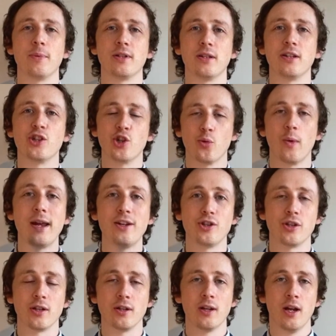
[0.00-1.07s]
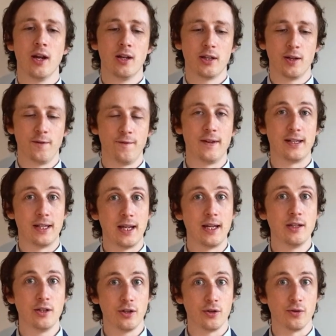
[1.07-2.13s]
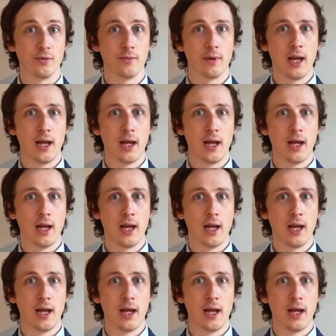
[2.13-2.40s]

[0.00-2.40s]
a situation to fit it into.